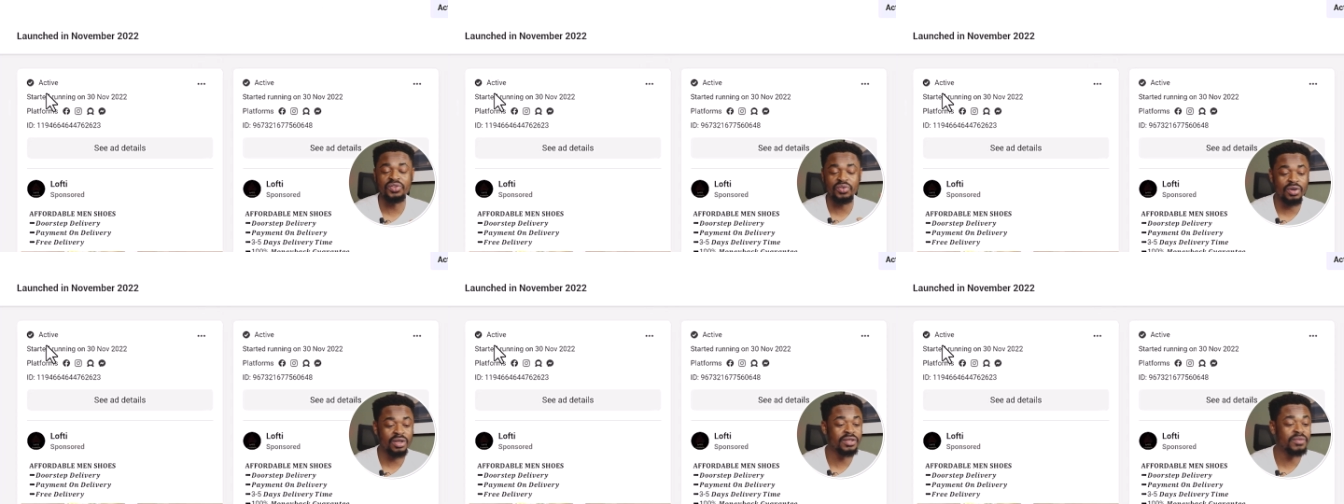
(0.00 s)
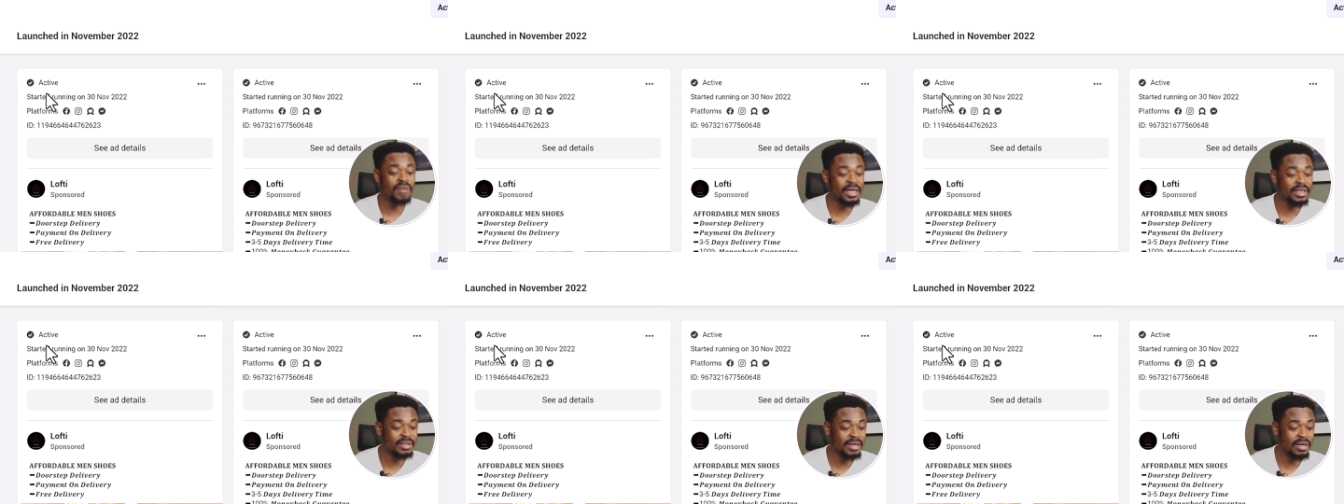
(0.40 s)
it's running
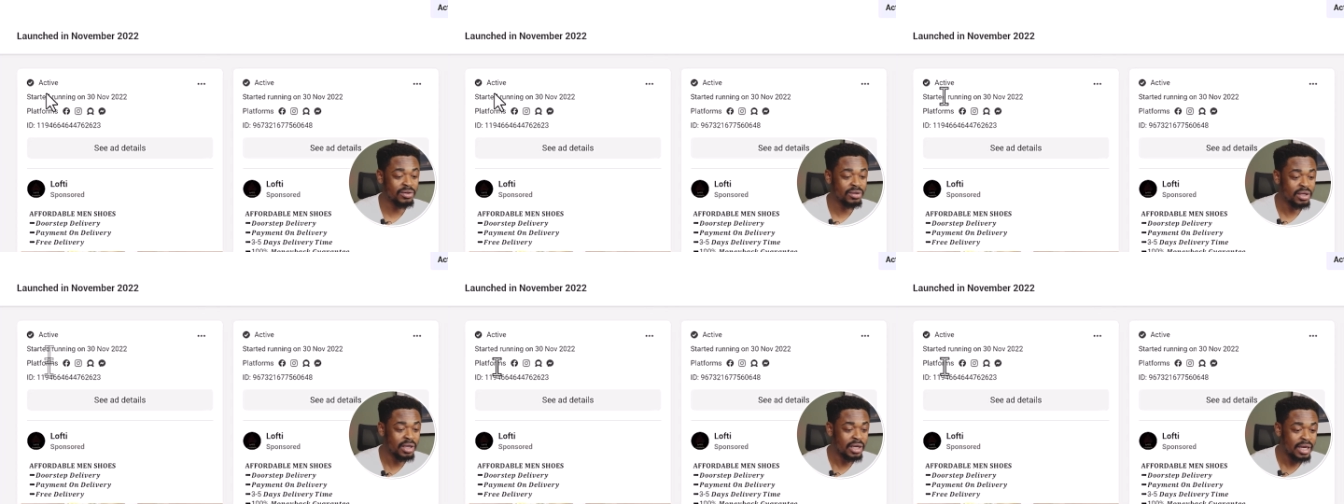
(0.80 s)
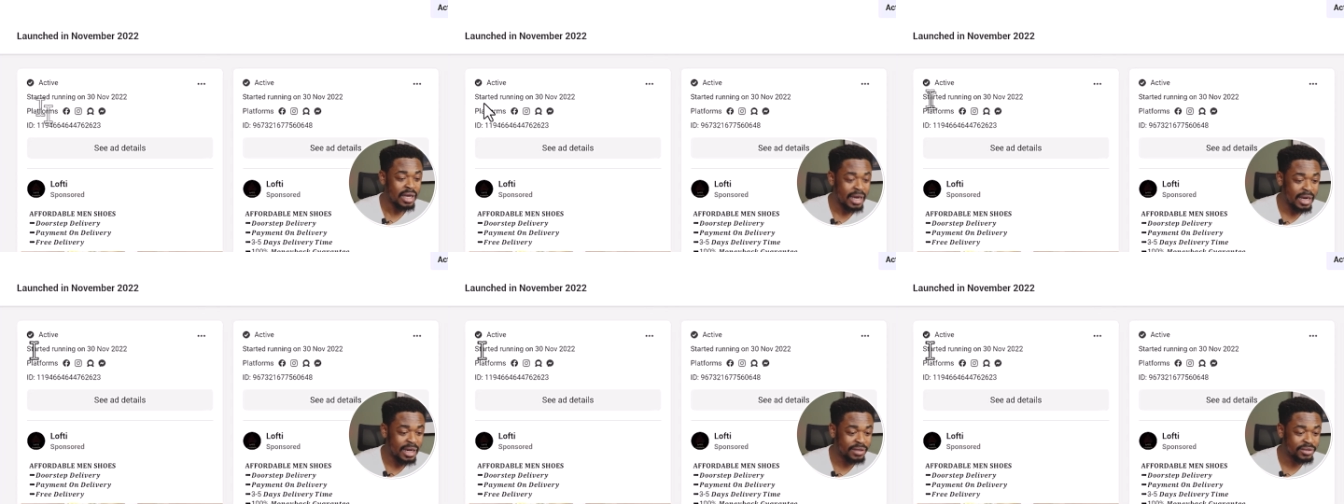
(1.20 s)
right now.
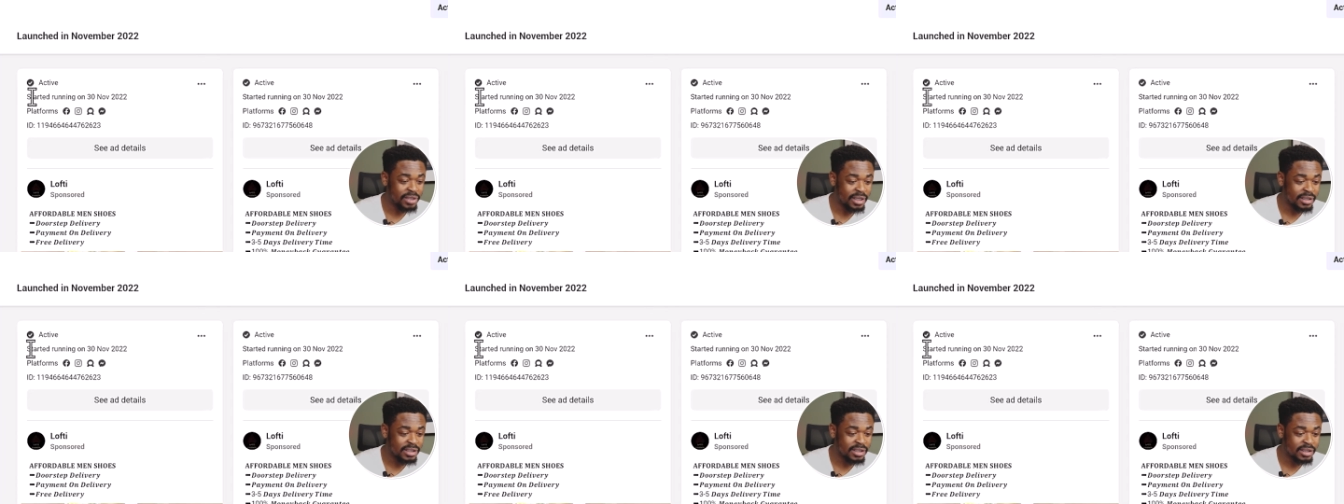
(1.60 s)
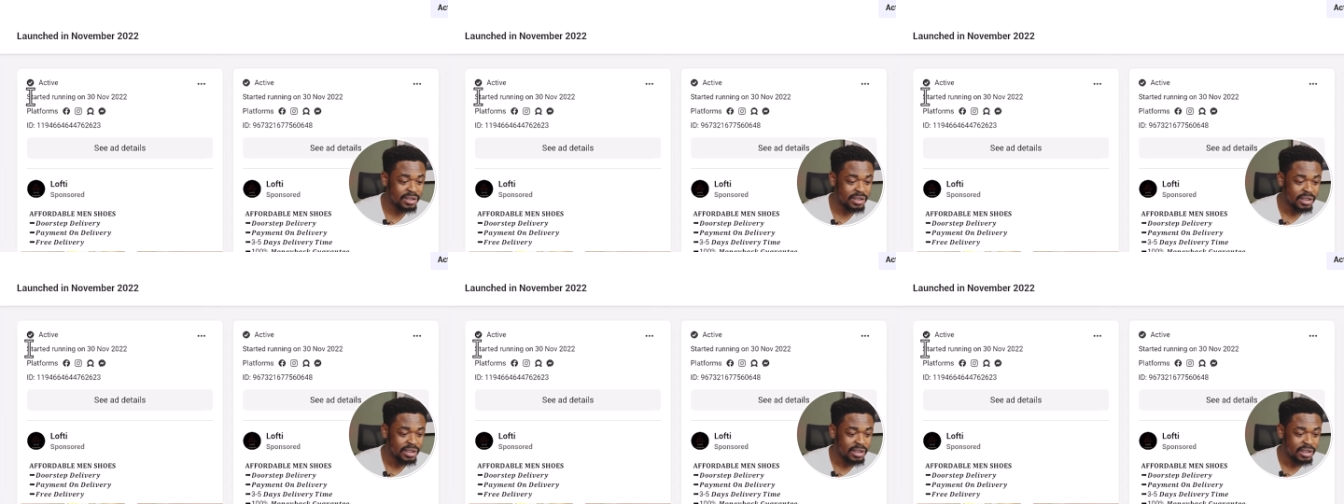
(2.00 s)
And you can
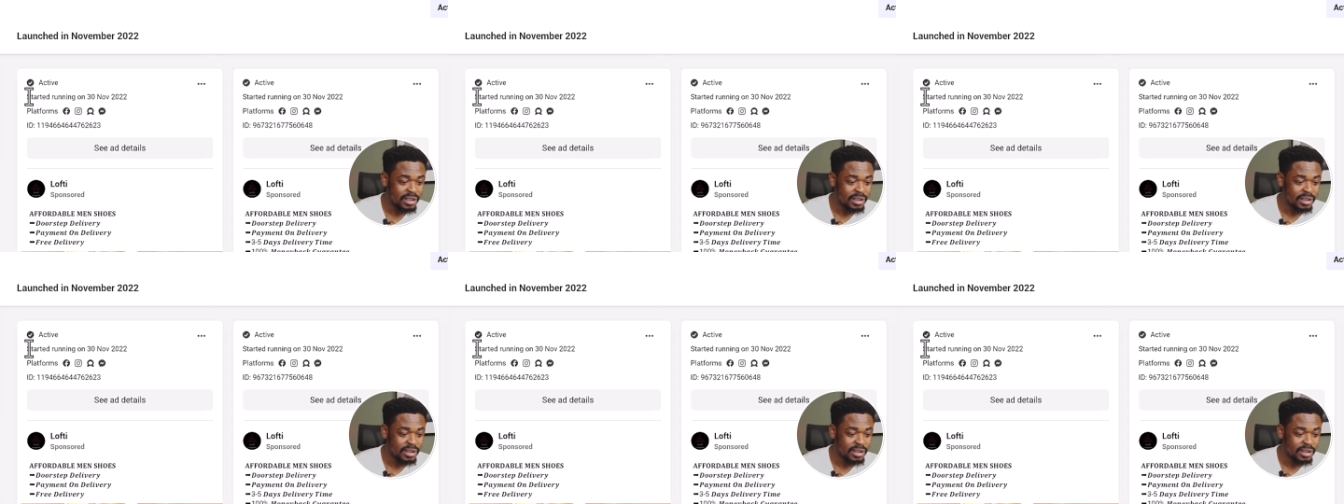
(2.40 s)
see